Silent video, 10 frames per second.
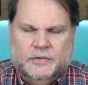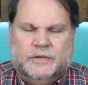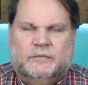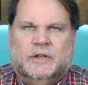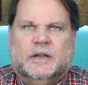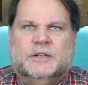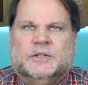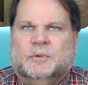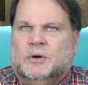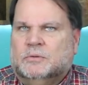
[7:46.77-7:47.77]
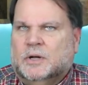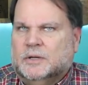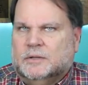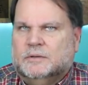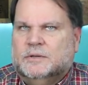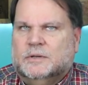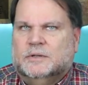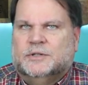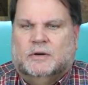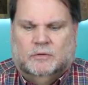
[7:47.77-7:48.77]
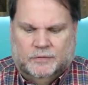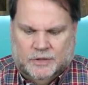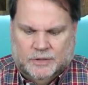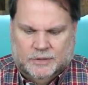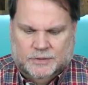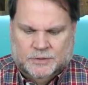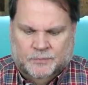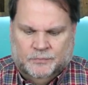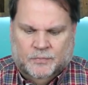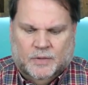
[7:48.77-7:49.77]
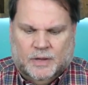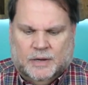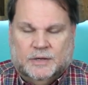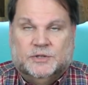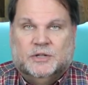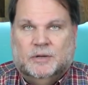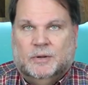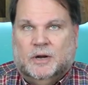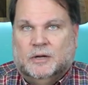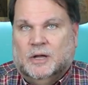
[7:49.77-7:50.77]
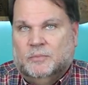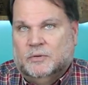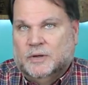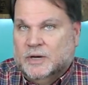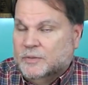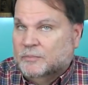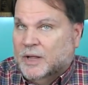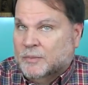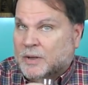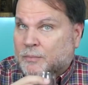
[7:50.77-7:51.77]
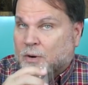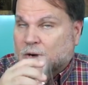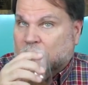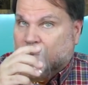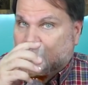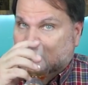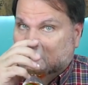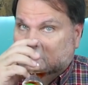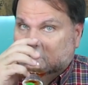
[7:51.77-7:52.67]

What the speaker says: definitely getting some oak on several of these. Getting cinnamon on a couple. Getting black pepper on a couple.